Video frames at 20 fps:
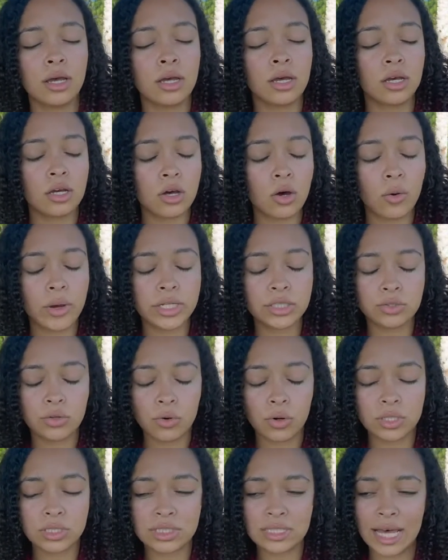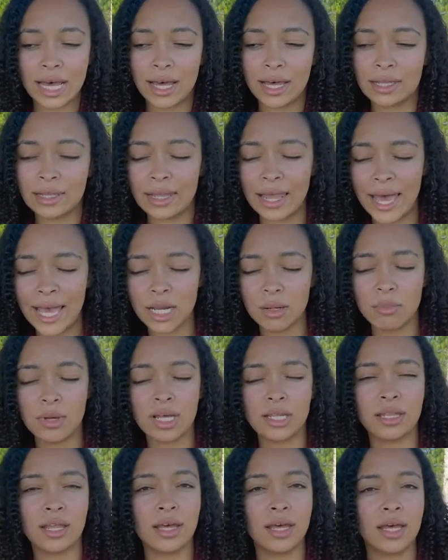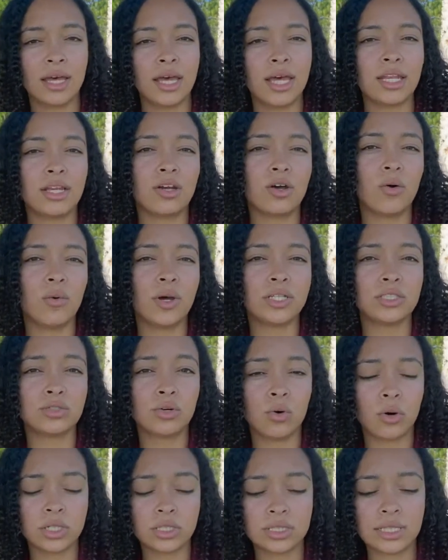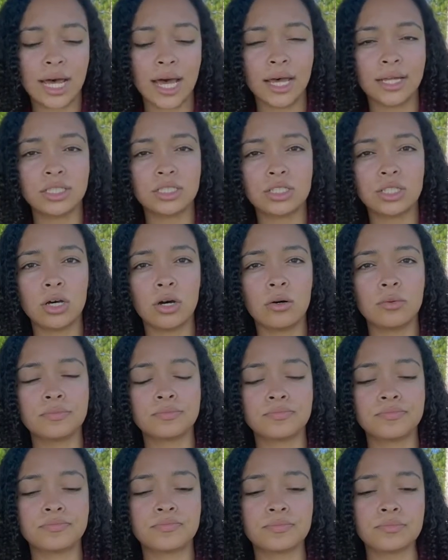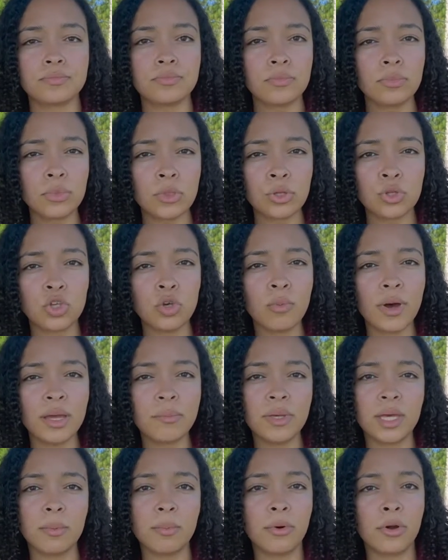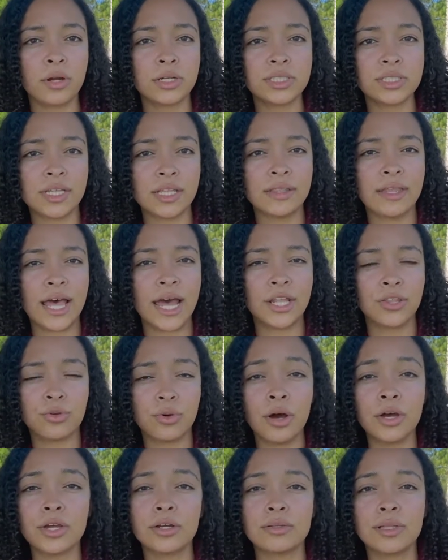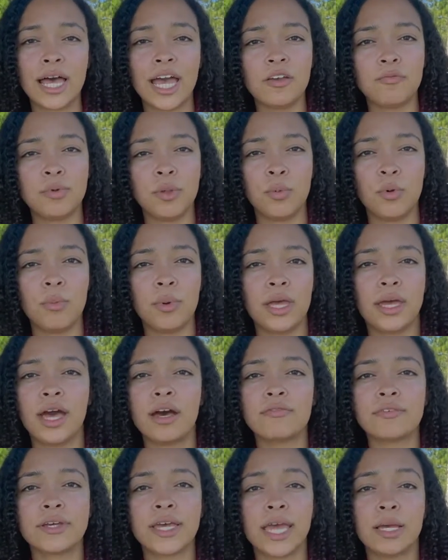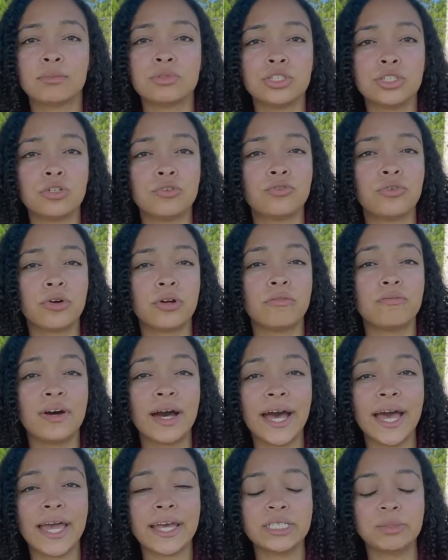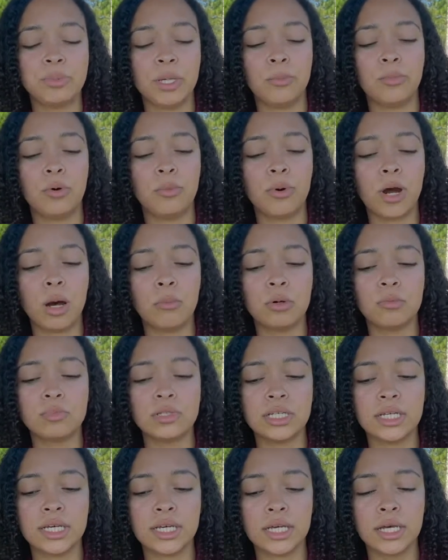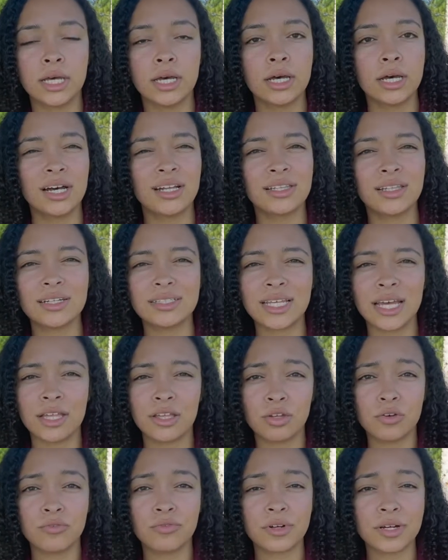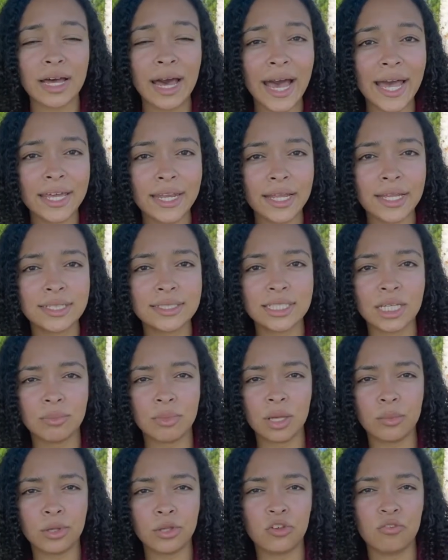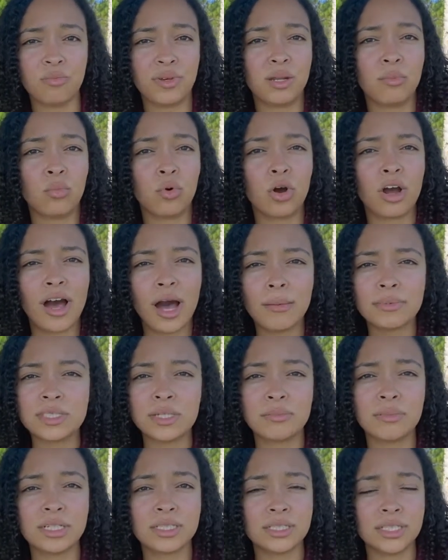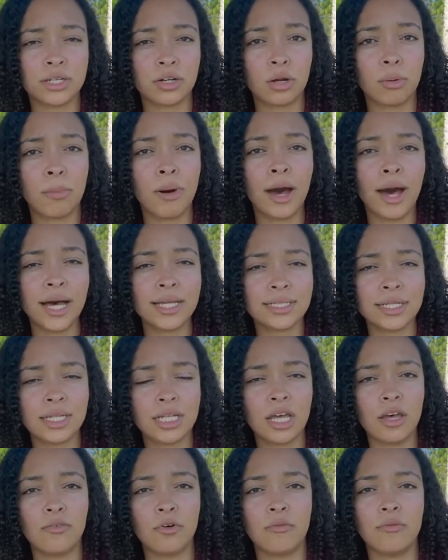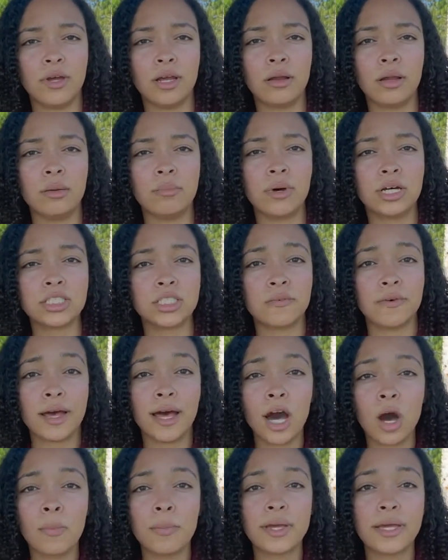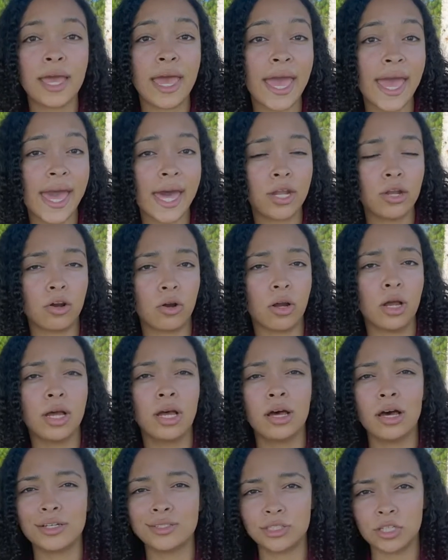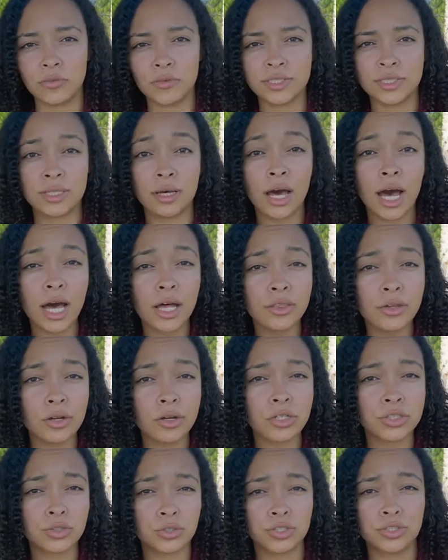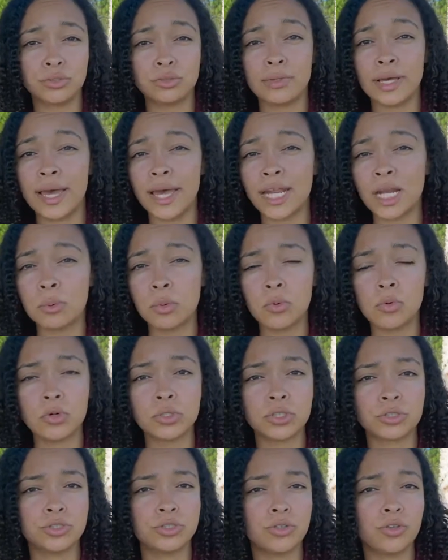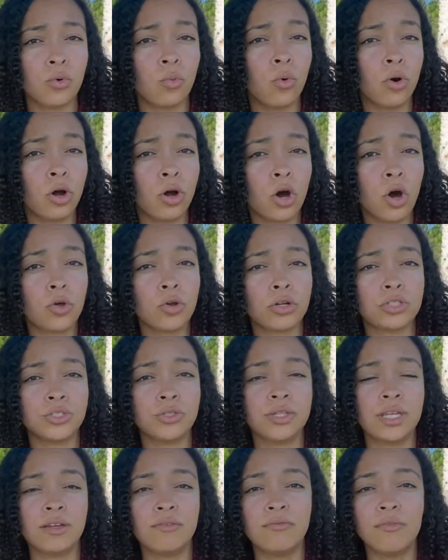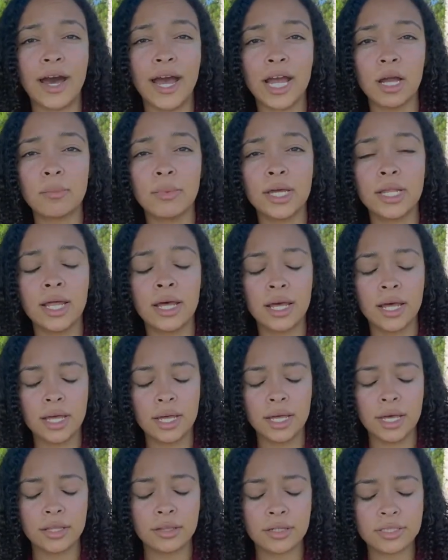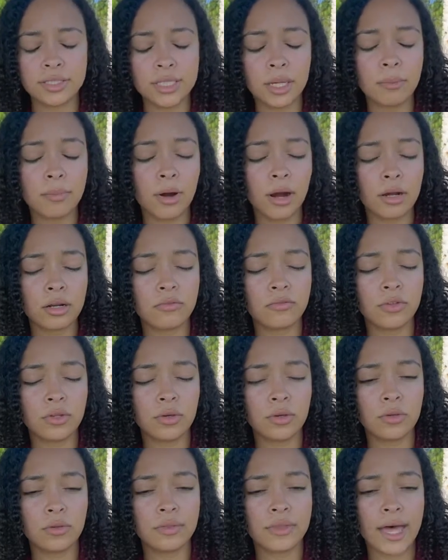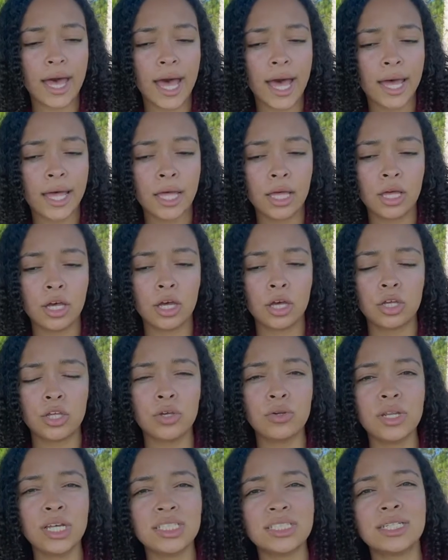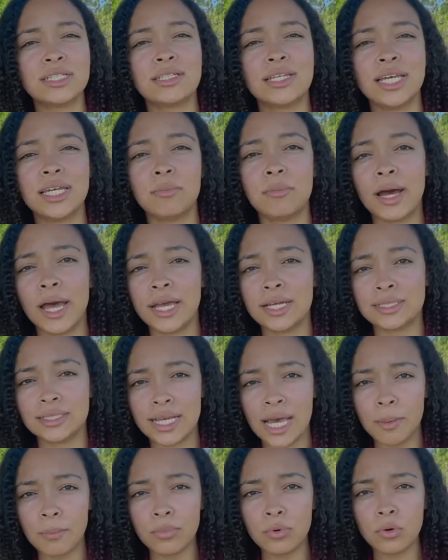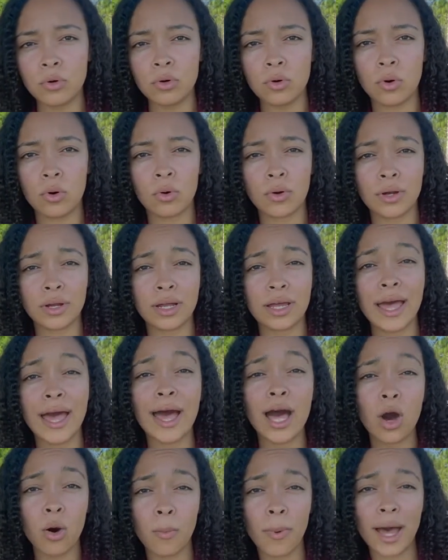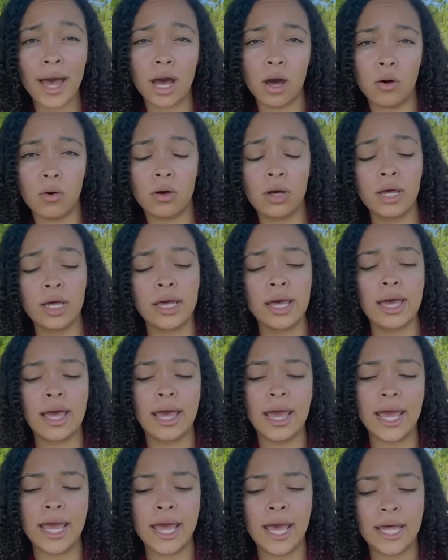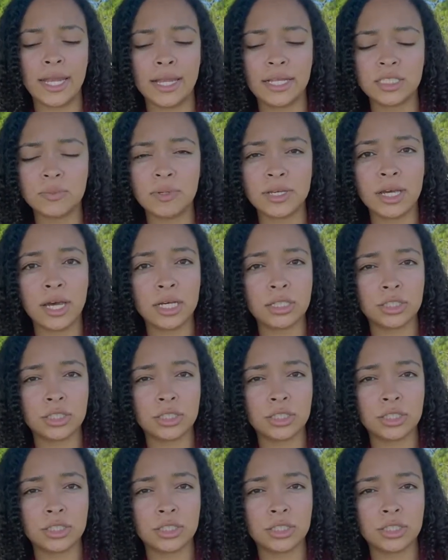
going towards that alignment and going towards that. And so you might be a person that throughout your life, people may have came to you for advice, people probably looked at you for guidance, and maybe you've been more optimistic or positive, or very much of a helping hand or a service to others, or to animals, or to the world, or to the environment. There's some part of you that you need to lead by example or help out. And it's because